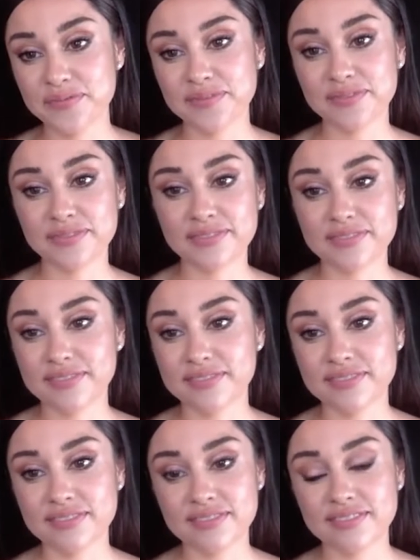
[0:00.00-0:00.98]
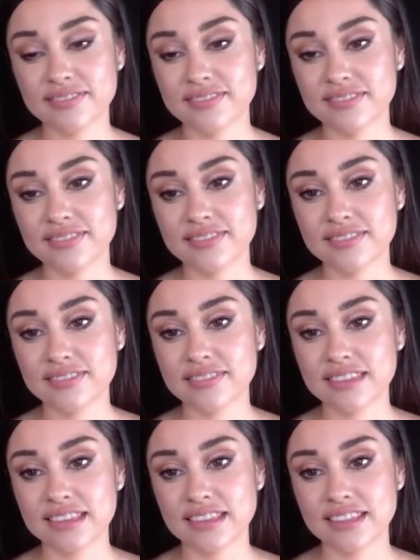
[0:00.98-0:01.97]

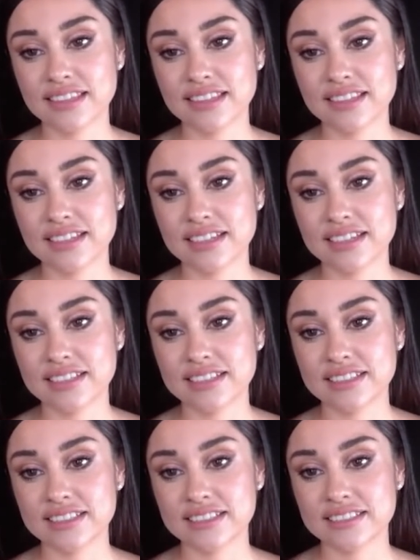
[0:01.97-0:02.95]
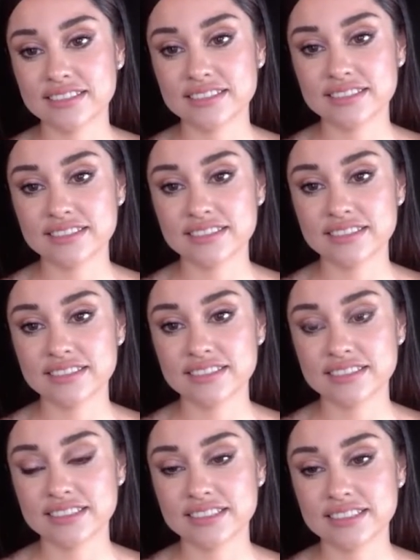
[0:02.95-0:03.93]

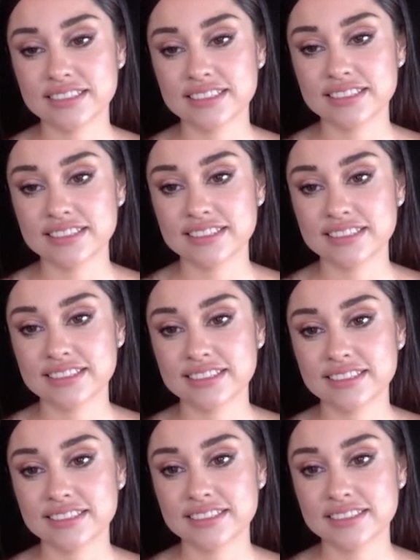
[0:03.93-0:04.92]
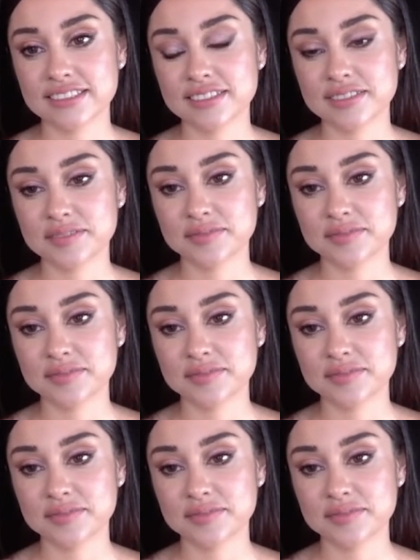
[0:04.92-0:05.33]
This person isn't speaking.